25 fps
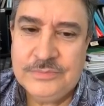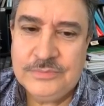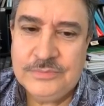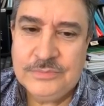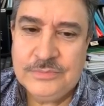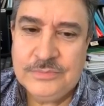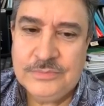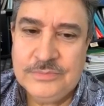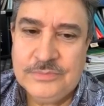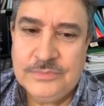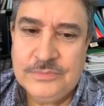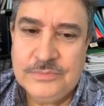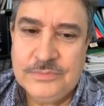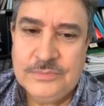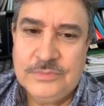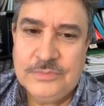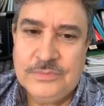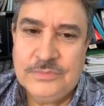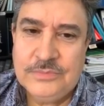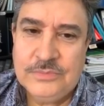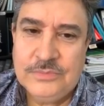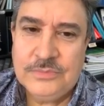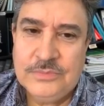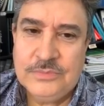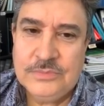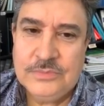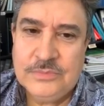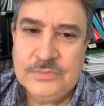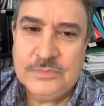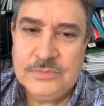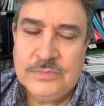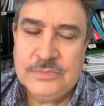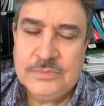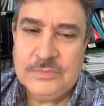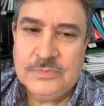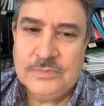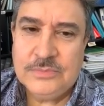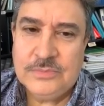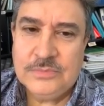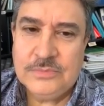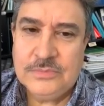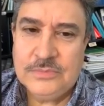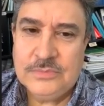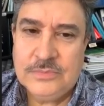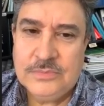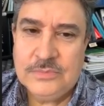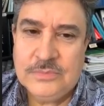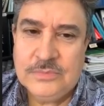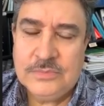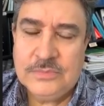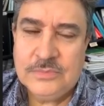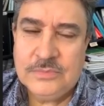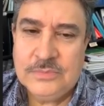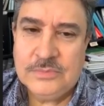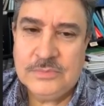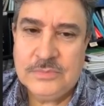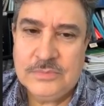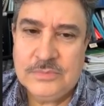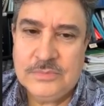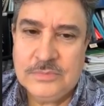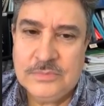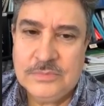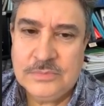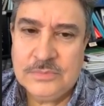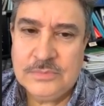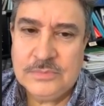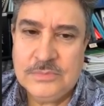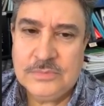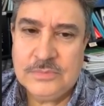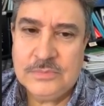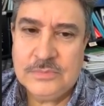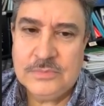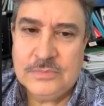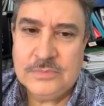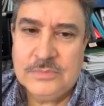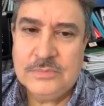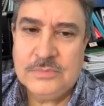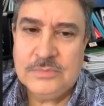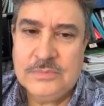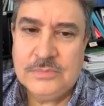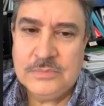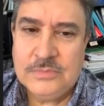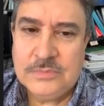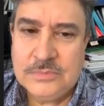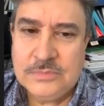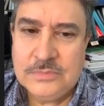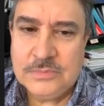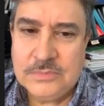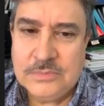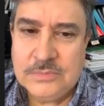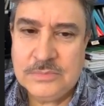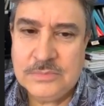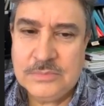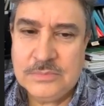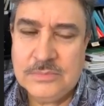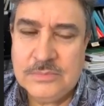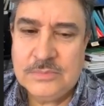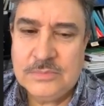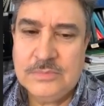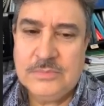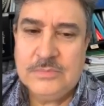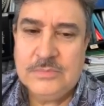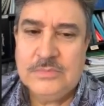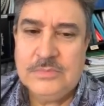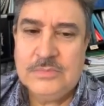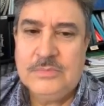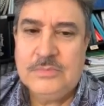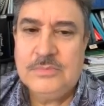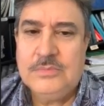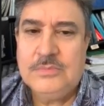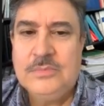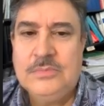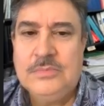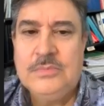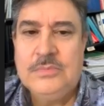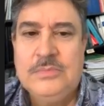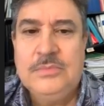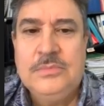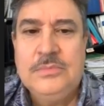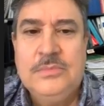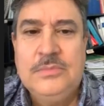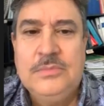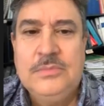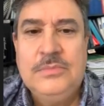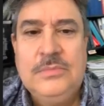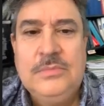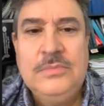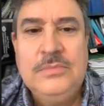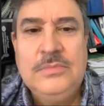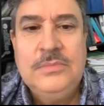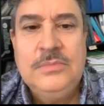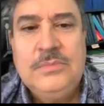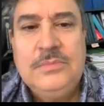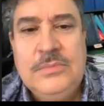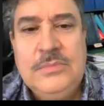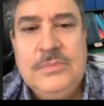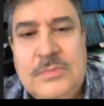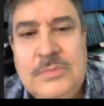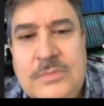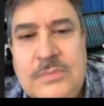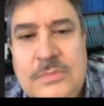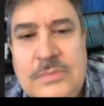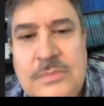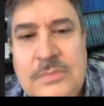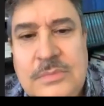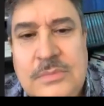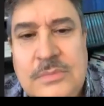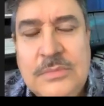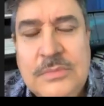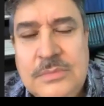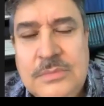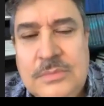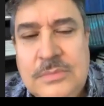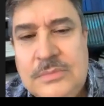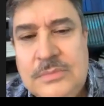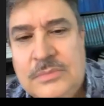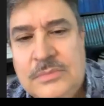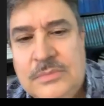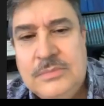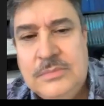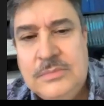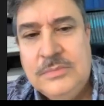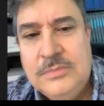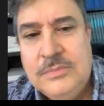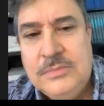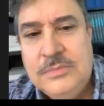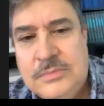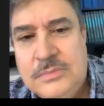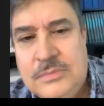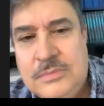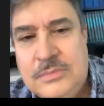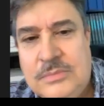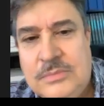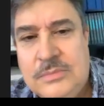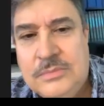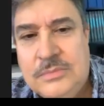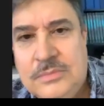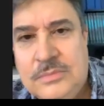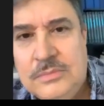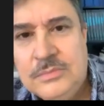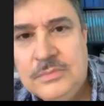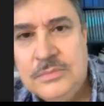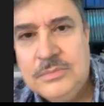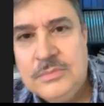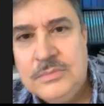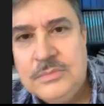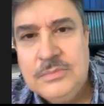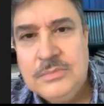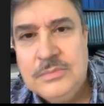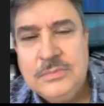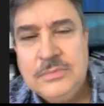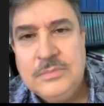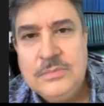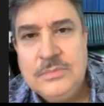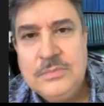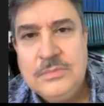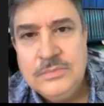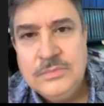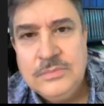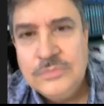[no speech]